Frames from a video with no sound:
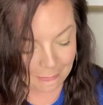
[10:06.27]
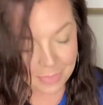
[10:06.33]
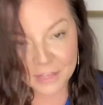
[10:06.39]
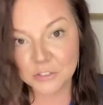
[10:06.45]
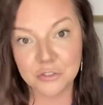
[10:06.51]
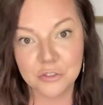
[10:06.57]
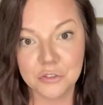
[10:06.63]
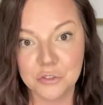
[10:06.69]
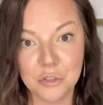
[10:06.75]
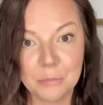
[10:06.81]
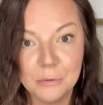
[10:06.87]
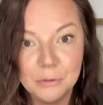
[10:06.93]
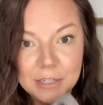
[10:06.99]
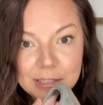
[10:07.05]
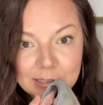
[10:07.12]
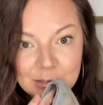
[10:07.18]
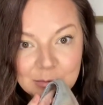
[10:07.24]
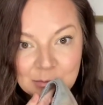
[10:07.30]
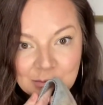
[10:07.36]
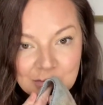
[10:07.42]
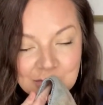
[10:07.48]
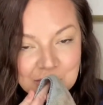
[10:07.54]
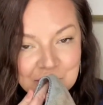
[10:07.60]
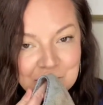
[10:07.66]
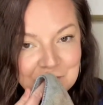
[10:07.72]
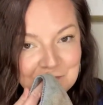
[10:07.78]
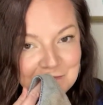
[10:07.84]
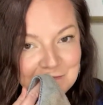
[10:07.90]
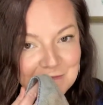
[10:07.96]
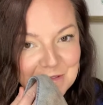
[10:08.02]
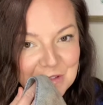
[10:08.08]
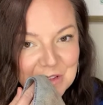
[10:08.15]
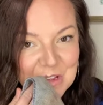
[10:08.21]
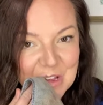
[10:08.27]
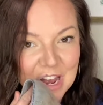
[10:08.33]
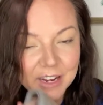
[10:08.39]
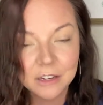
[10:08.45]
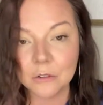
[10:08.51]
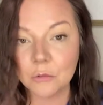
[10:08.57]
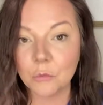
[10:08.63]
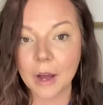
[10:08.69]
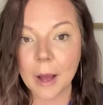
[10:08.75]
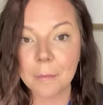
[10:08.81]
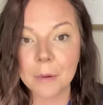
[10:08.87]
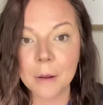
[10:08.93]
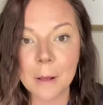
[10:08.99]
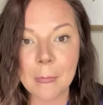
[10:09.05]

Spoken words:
Super easy. Okay, good wipe.